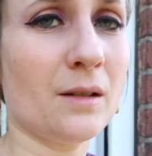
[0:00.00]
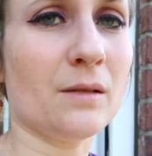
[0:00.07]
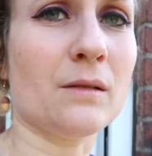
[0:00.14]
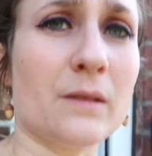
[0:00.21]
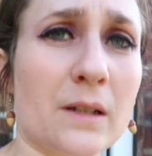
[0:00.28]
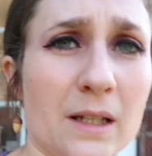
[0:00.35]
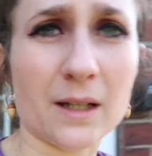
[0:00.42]

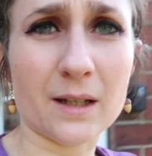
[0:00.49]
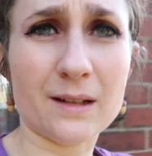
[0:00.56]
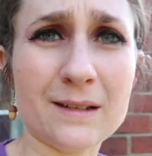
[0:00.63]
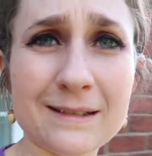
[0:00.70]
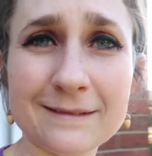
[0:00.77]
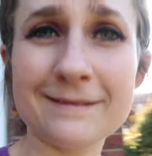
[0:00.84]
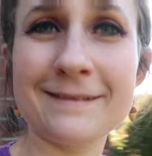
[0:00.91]
Oh dear.
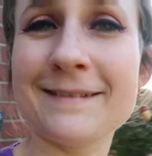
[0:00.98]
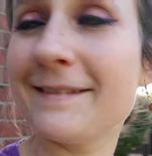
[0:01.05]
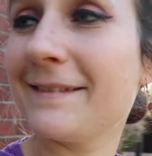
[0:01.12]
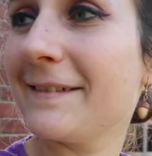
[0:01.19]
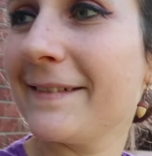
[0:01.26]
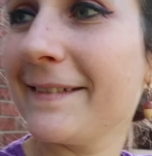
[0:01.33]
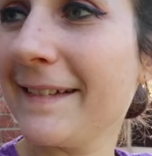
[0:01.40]

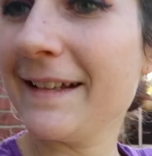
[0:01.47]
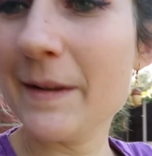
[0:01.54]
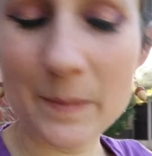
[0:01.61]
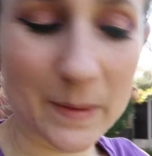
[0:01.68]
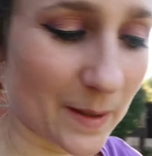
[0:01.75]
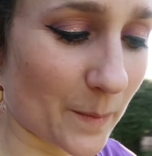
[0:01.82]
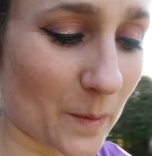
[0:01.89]

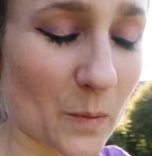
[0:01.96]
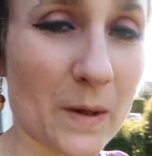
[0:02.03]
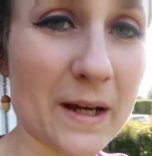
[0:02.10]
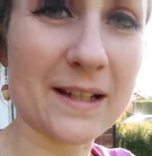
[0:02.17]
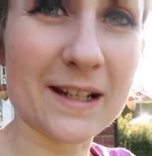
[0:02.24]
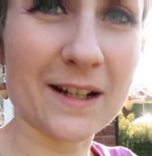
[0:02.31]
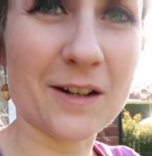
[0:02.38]
People
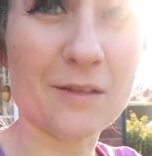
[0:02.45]
waiting